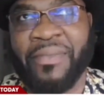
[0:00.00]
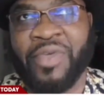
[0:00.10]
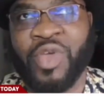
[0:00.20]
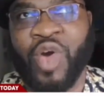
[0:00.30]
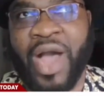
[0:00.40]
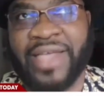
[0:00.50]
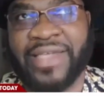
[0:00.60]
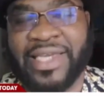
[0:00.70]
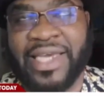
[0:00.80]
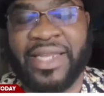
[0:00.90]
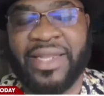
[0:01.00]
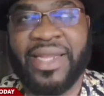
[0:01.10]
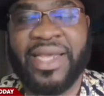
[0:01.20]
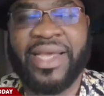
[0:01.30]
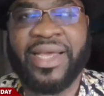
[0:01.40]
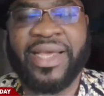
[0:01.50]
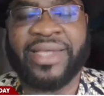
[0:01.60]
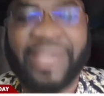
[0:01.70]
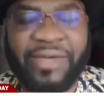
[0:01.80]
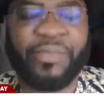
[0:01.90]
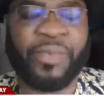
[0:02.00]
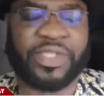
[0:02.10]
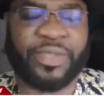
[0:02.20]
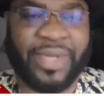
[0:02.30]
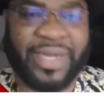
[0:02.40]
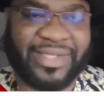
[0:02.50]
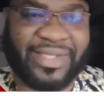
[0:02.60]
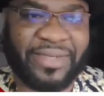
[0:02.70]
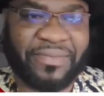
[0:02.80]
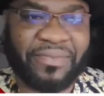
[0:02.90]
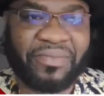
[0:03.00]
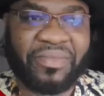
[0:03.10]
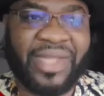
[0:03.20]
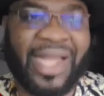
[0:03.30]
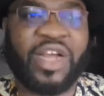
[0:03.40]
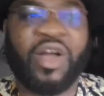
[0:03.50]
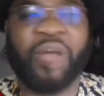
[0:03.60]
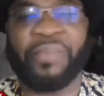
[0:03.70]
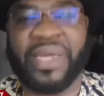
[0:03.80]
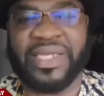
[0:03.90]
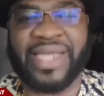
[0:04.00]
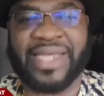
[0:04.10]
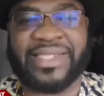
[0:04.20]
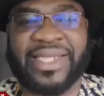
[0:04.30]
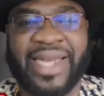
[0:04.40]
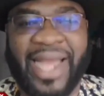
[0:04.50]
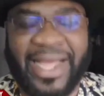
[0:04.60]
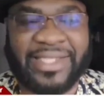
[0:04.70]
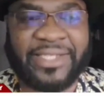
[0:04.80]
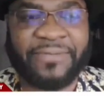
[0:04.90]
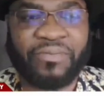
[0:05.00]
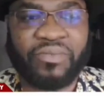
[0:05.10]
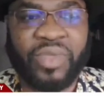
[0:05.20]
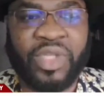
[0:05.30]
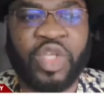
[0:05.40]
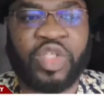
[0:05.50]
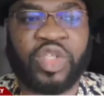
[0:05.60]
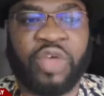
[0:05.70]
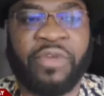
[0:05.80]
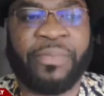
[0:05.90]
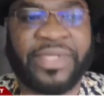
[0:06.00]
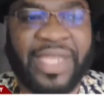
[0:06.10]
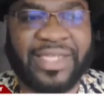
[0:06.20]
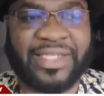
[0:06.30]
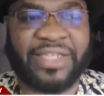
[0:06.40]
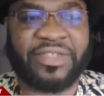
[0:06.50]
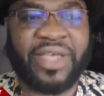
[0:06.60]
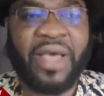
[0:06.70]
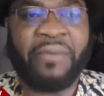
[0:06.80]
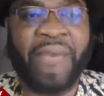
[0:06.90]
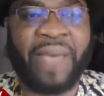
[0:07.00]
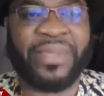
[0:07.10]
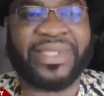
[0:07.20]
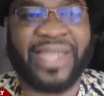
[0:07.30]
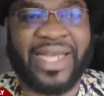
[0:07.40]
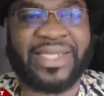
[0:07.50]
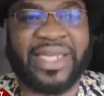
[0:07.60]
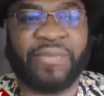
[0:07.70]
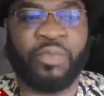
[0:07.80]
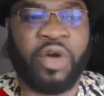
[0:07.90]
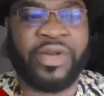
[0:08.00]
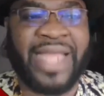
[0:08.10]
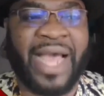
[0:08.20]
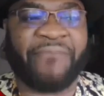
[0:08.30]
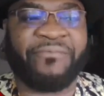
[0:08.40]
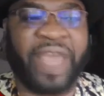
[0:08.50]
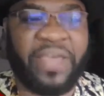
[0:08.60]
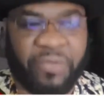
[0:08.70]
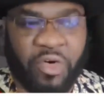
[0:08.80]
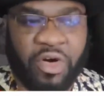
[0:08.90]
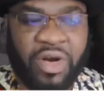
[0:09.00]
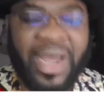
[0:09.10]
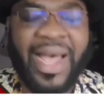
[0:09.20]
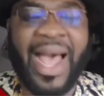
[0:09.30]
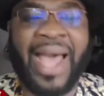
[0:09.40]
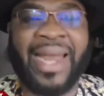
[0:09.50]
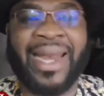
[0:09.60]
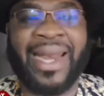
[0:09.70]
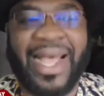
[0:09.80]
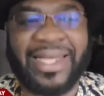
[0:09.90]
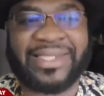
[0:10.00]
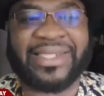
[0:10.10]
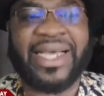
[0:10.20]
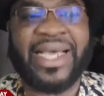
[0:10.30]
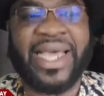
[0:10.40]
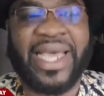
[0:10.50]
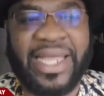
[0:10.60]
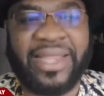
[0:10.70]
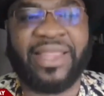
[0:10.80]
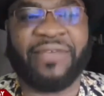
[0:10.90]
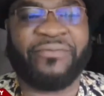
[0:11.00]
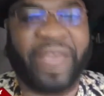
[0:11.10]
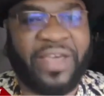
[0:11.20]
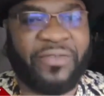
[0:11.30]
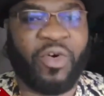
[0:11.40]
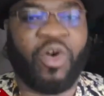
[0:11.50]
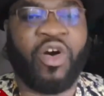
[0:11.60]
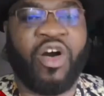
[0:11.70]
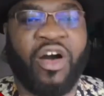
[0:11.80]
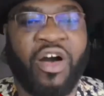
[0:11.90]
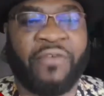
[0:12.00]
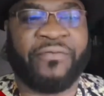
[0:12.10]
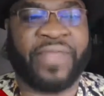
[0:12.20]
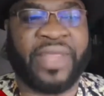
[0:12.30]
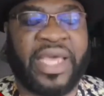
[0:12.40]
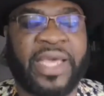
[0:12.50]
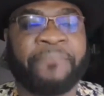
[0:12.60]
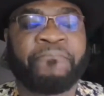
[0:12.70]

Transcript: you're asking, is there a possibility that the companies that select these representatives may be selected it more in their favor and less in the favor of the